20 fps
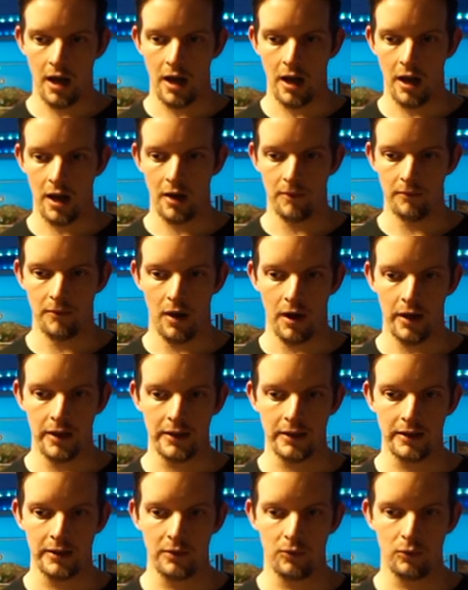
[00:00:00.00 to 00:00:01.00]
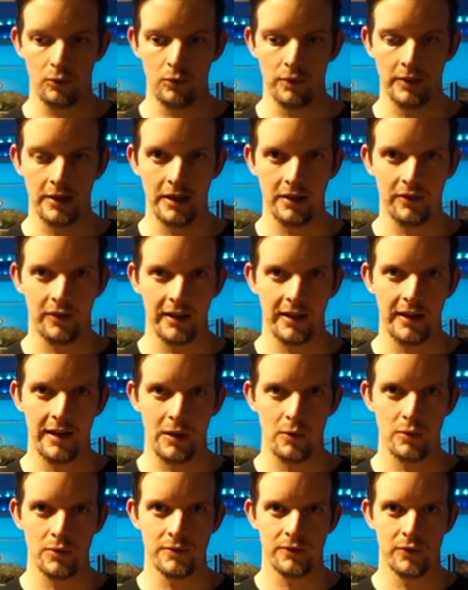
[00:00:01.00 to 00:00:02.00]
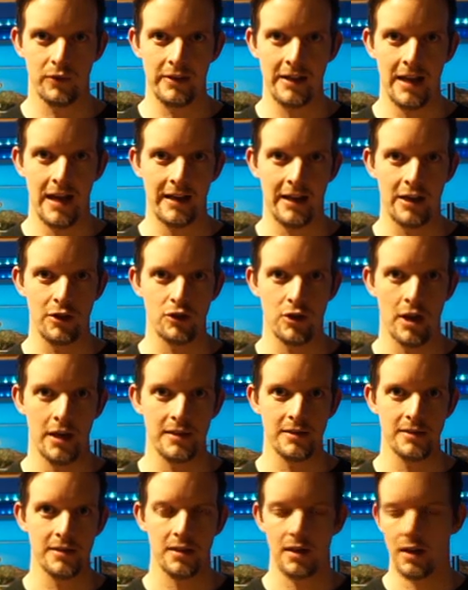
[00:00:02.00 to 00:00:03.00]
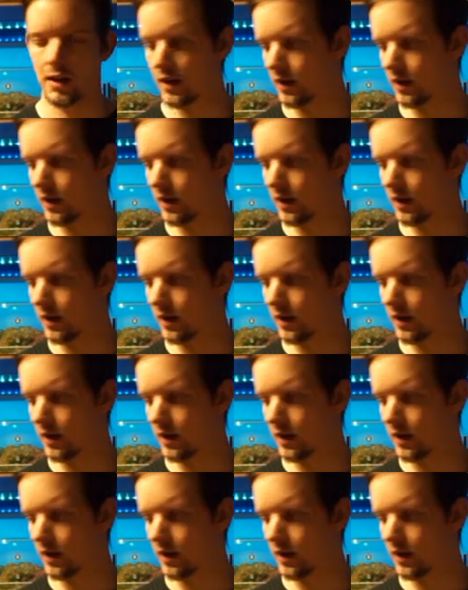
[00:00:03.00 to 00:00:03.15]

Um, I did think it was for the NHS,